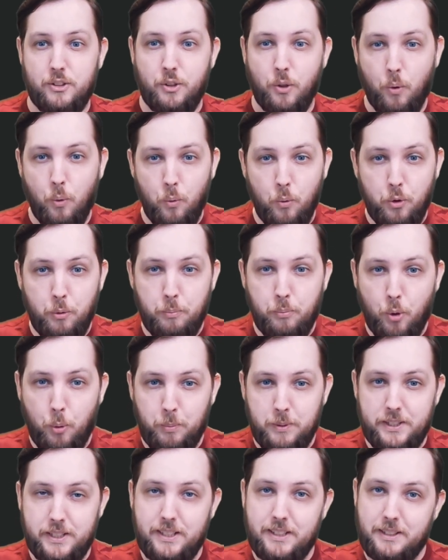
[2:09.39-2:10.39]
to all the
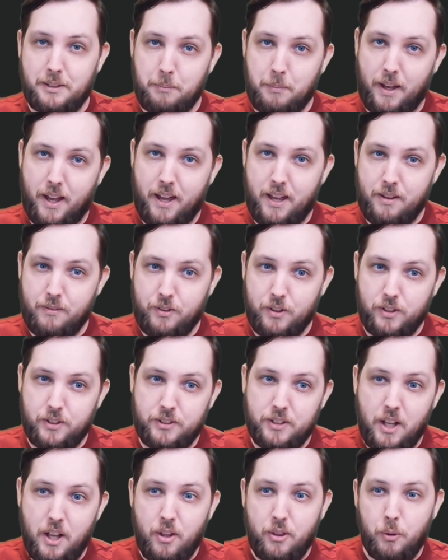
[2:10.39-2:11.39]
properties and behaviors